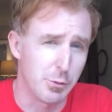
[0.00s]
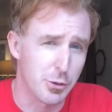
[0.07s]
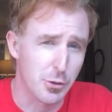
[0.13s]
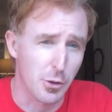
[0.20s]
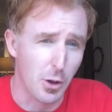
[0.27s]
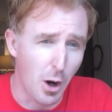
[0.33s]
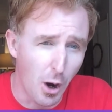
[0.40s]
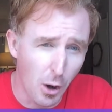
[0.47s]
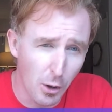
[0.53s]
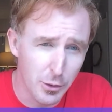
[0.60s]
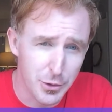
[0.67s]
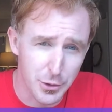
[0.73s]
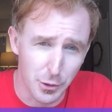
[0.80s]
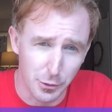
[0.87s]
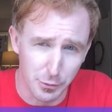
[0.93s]
which are
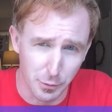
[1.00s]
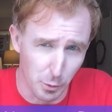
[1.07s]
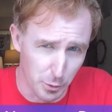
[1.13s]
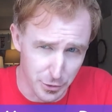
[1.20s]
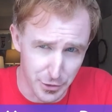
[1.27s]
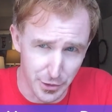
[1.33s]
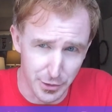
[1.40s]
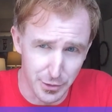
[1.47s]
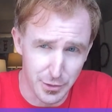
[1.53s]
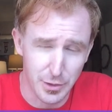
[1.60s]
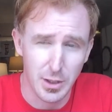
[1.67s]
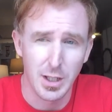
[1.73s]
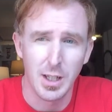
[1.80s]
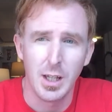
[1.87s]
also forces